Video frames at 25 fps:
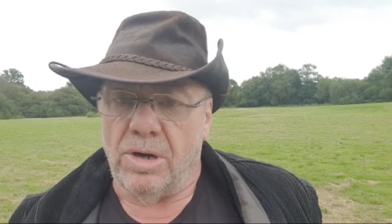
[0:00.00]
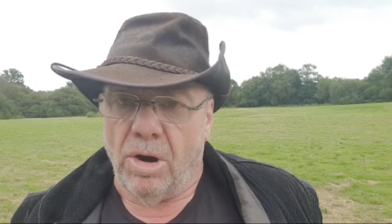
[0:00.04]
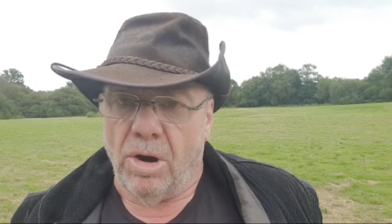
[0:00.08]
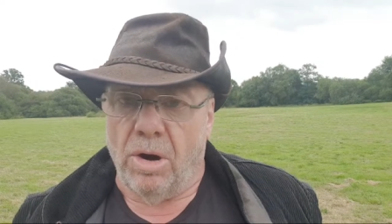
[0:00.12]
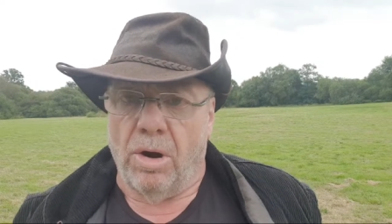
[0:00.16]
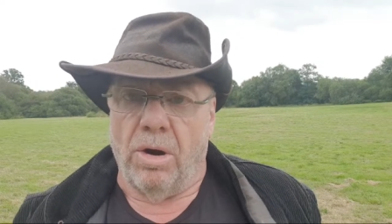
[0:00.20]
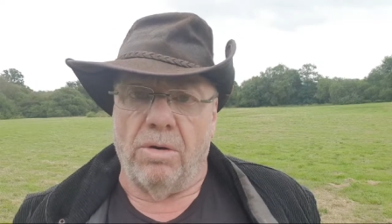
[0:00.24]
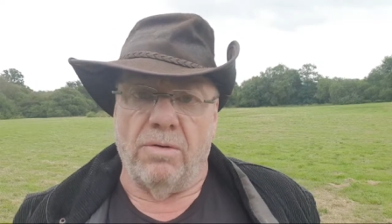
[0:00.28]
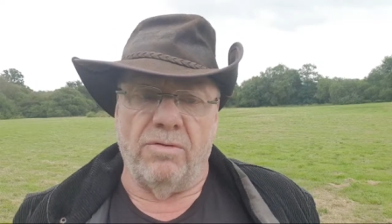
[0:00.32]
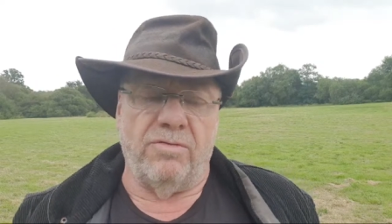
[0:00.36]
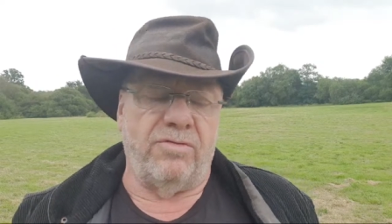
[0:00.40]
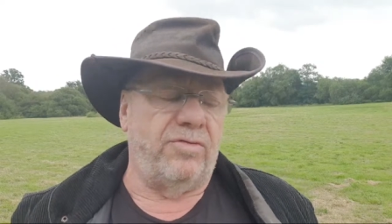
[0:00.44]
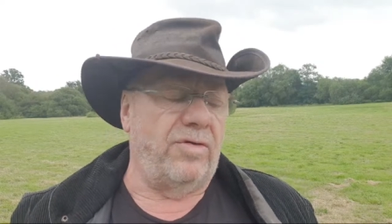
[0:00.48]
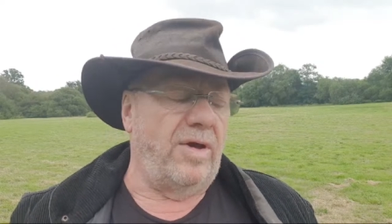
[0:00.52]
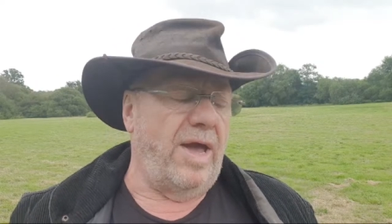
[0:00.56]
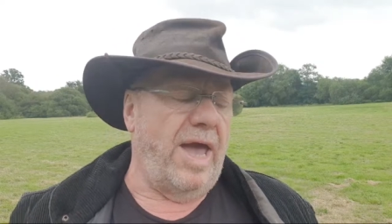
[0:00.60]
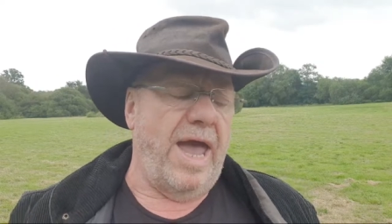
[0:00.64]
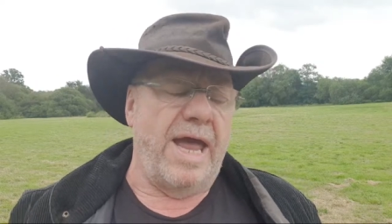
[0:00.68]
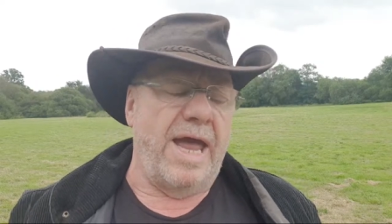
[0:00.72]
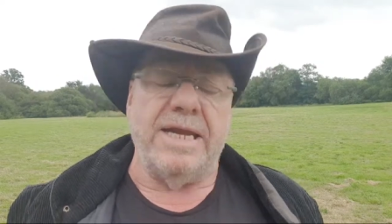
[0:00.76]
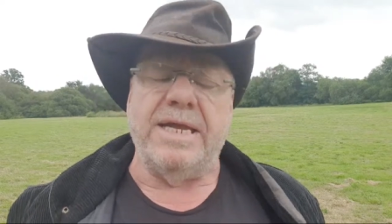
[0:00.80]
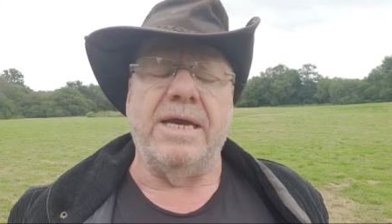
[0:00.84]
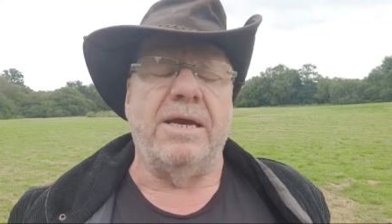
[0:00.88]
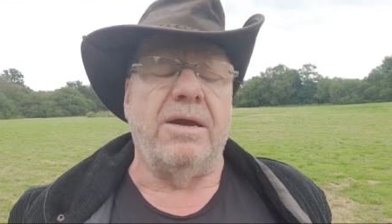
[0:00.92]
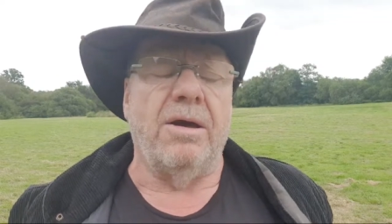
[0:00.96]
of
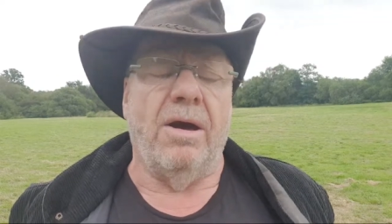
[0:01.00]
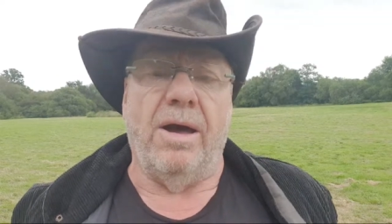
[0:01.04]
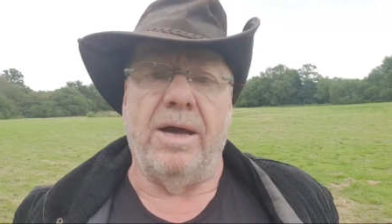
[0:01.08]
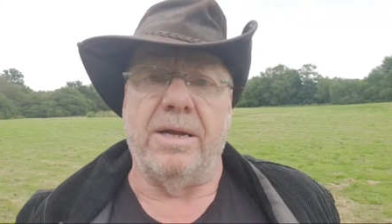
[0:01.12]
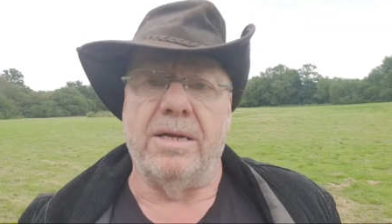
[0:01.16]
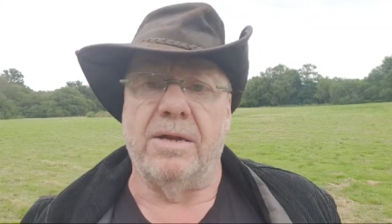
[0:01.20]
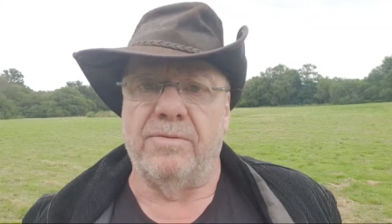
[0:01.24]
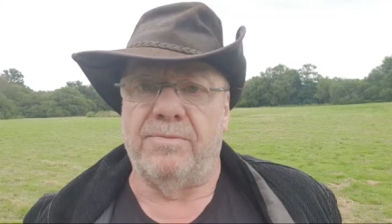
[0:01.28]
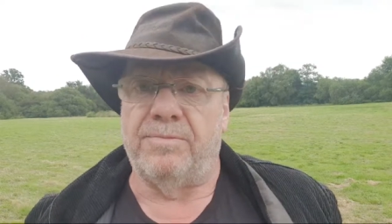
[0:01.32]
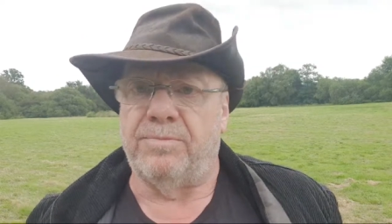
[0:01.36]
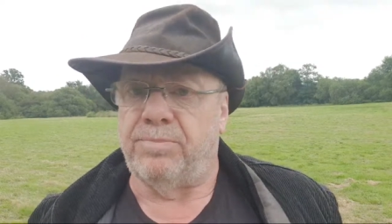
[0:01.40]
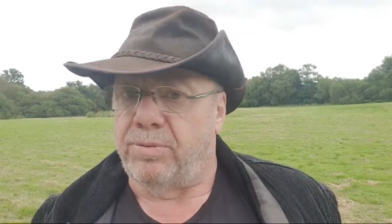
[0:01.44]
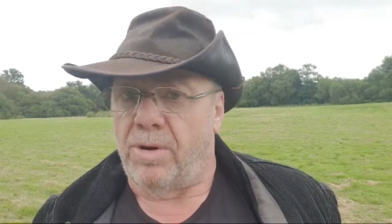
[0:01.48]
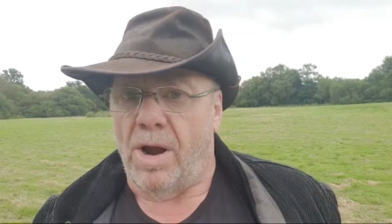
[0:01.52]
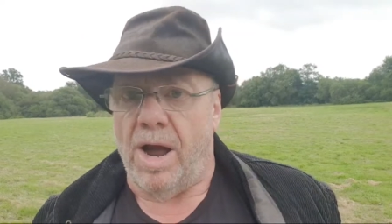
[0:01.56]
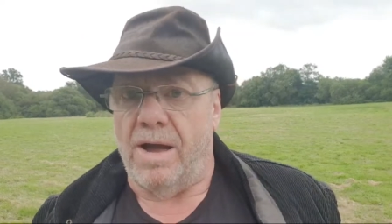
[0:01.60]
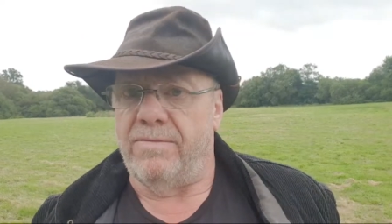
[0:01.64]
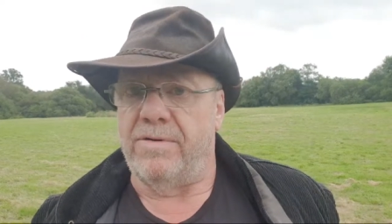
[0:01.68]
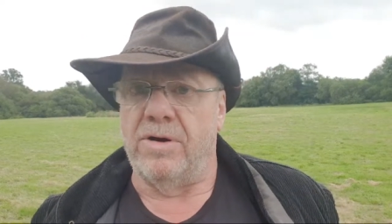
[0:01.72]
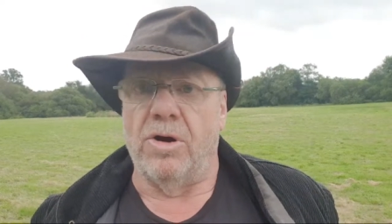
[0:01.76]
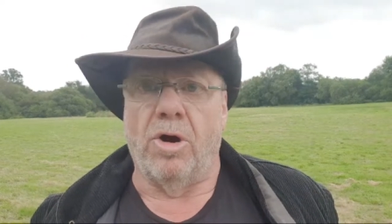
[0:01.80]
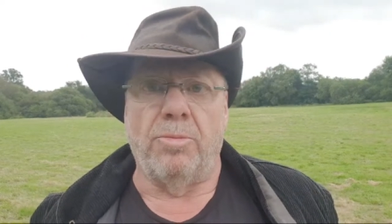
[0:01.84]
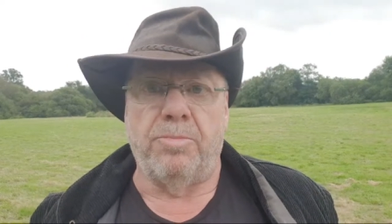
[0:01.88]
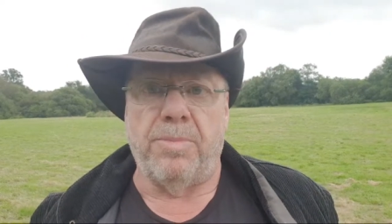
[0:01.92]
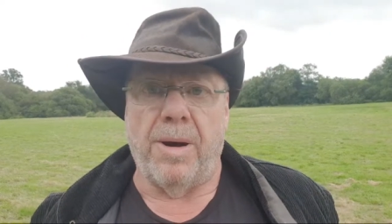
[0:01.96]
any kind of
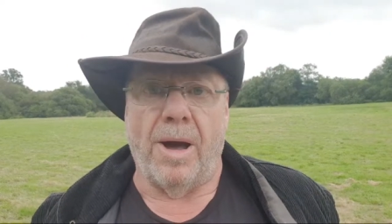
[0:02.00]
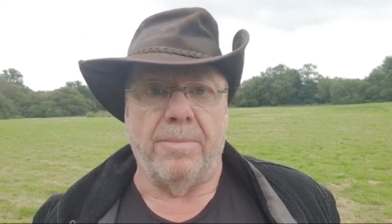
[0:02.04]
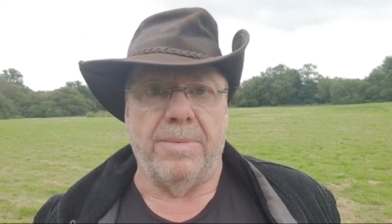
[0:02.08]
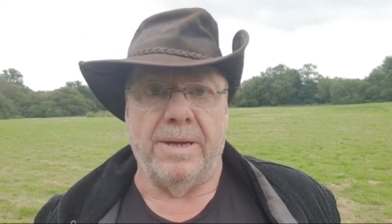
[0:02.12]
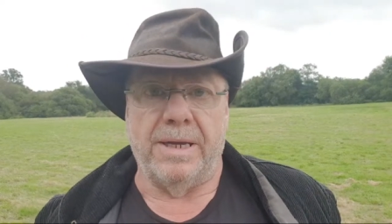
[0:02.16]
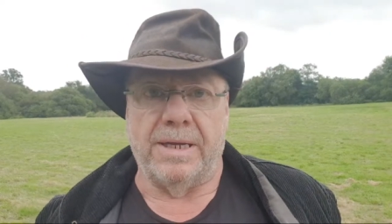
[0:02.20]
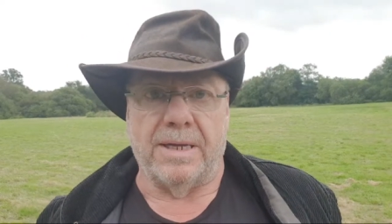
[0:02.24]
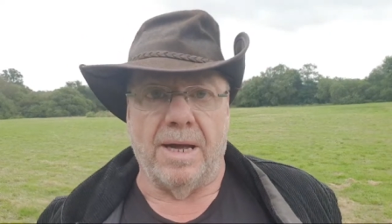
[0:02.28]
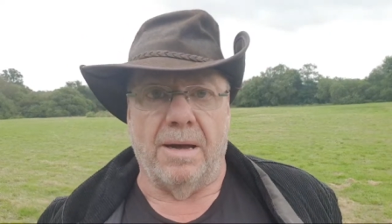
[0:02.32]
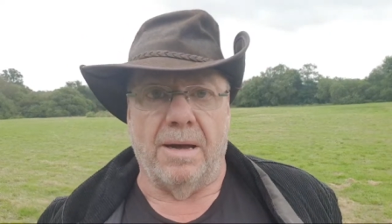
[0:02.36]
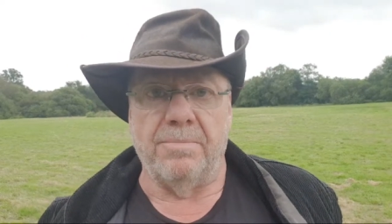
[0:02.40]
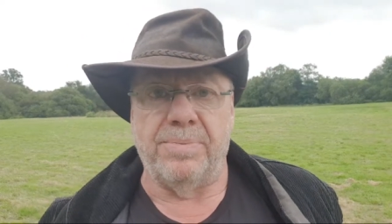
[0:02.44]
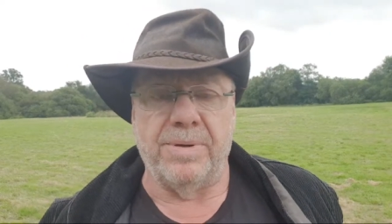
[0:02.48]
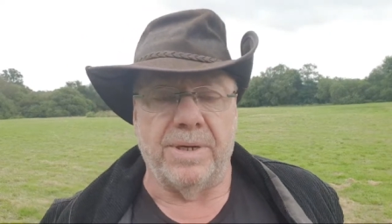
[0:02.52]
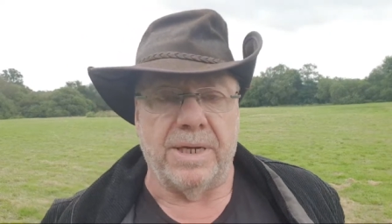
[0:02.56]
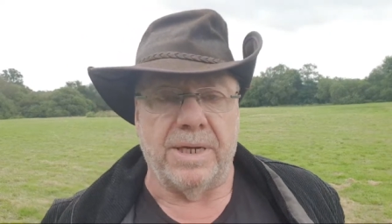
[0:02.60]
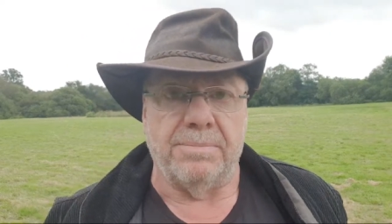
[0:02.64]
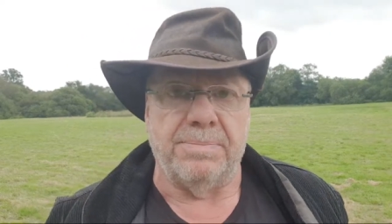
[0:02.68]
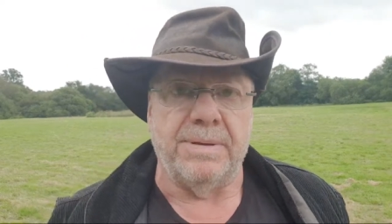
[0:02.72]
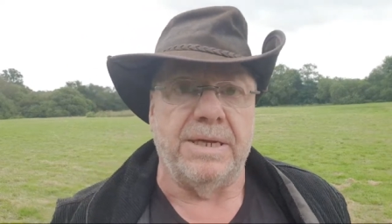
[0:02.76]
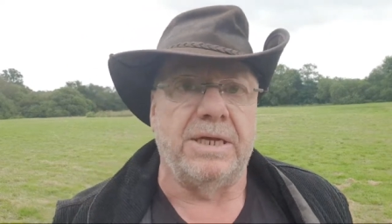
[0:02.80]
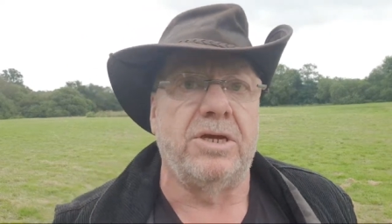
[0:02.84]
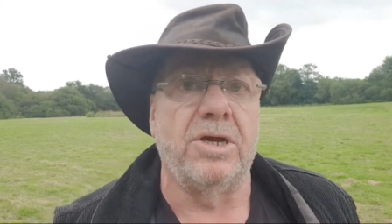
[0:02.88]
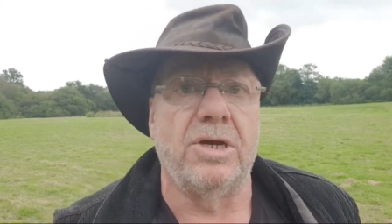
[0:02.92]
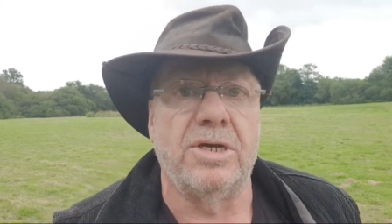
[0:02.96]
private or public
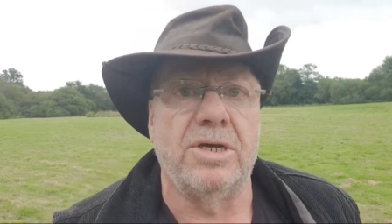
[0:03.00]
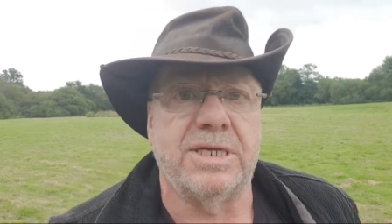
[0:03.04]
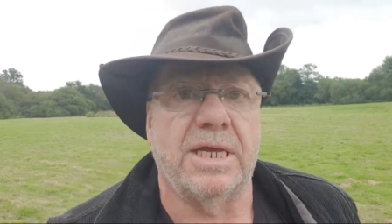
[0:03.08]
company.